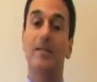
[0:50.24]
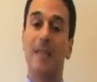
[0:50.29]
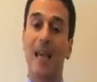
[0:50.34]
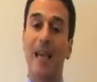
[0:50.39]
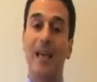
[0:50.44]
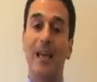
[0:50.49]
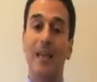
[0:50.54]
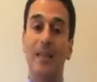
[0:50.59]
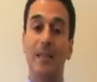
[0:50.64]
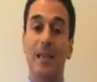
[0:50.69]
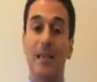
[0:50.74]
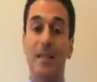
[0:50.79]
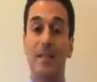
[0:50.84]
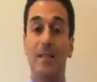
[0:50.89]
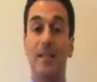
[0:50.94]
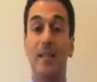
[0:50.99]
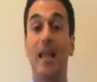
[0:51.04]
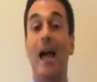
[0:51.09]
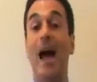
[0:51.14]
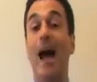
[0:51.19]
the second
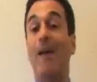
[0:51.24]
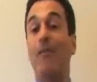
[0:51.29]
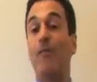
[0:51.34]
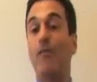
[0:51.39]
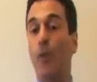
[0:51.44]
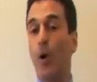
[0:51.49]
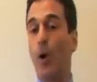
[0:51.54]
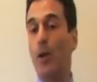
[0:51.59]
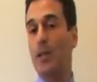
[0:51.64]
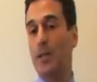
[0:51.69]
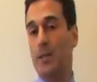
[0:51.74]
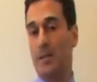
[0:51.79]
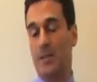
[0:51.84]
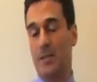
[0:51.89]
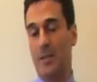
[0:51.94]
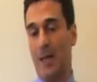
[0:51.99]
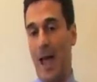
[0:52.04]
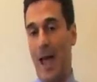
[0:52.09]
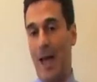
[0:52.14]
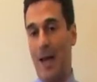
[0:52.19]
is the avoidance
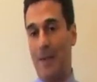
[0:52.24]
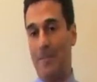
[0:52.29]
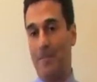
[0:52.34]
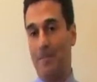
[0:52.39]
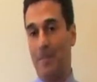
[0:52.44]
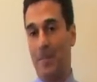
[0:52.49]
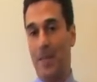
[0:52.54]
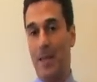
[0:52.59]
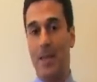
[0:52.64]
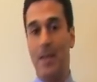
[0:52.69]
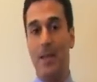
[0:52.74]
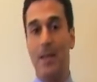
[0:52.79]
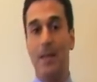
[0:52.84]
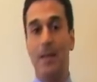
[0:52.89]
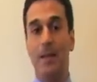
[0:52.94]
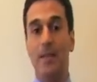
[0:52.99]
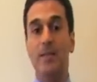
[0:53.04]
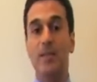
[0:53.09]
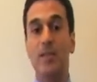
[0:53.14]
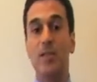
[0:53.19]
style.
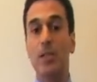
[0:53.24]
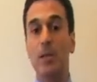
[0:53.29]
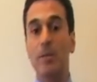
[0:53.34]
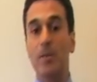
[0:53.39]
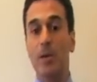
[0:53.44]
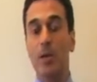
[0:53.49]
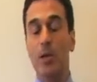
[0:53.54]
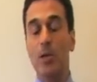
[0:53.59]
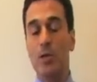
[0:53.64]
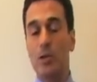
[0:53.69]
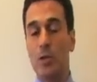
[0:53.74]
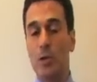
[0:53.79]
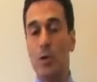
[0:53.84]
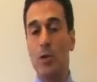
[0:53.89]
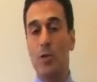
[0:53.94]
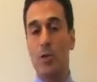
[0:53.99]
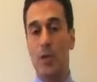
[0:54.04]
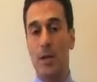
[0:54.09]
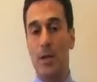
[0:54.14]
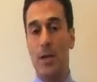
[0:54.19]
This is to be used
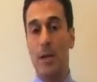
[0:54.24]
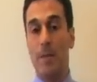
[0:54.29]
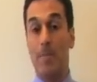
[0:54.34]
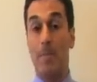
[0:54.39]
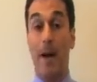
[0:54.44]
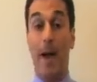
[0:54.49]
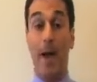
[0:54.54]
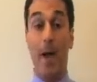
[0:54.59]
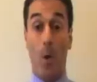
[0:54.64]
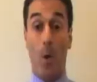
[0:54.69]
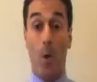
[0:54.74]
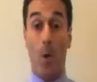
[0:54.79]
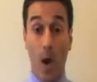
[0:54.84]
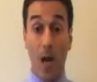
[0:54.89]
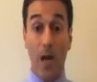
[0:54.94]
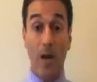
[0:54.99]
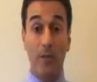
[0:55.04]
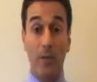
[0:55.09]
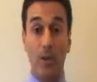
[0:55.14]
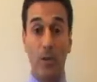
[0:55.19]
usually by
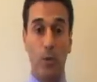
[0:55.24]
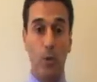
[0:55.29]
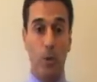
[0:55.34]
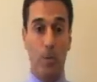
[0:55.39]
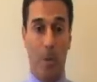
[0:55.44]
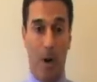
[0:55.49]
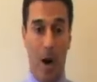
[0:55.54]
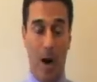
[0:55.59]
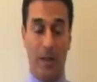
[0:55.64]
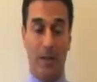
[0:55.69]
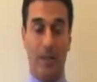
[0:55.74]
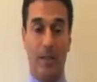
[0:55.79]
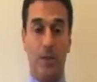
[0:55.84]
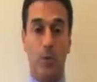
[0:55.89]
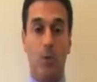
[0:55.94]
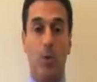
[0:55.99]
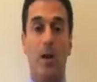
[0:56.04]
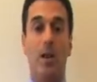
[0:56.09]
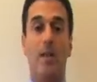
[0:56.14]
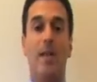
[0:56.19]
one of the two
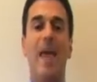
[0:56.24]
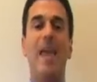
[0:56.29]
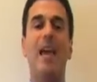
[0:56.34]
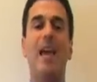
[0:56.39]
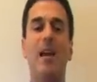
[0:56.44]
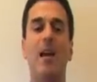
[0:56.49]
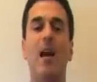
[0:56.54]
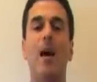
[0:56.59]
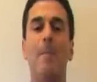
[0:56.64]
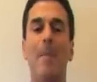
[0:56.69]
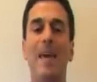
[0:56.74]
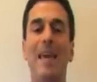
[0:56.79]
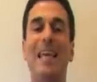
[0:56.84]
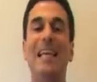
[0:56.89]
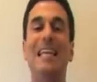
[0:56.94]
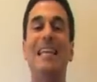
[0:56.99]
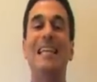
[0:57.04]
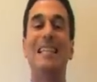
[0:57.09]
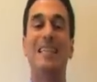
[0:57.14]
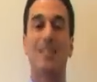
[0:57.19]
parties when they cannot
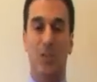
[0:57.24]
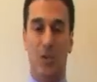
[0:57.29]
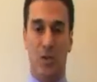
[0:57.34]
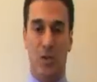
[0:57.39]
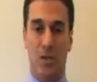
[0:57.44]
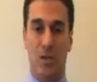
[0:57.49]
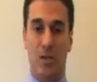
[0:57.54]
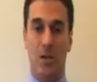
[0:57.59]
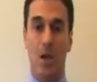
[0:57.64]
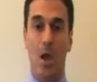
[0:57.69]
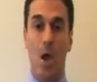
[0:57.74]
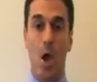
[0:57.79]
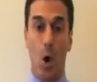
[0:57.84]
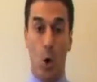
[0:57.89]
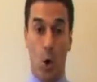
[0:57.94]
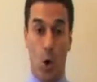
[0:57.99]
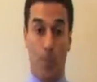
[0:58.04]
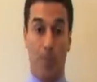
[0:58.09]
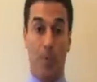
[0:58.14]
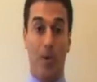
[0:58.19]
make a decision
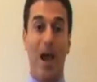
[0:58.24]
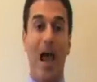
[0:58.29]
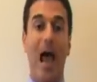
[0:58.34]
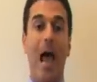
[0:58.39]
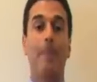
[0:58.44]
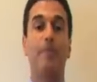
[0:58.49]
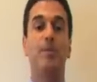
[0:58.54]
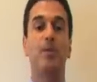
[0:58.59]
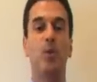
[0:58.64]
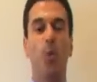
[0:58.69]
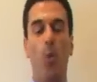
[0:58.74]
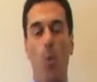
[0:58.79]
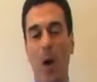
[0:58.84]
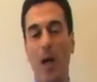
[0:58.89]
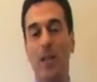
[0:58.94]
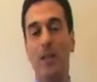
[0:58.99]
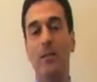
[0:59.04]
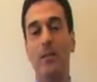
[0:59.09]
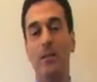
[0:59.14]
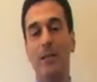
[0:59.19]
or perhaps
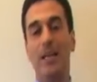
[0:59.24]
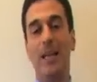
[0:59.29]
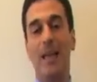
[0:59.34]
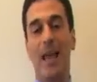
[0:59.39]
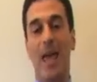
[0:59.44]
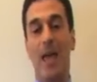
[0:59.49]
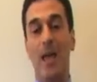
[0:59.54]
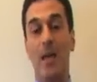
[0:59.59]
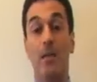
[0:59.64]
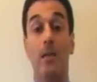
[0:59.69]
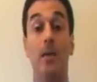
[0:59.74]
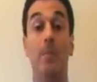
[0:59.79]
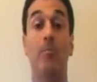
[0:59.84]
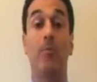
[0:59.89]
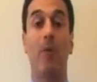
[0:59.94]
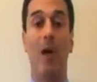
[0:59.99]
want to delay the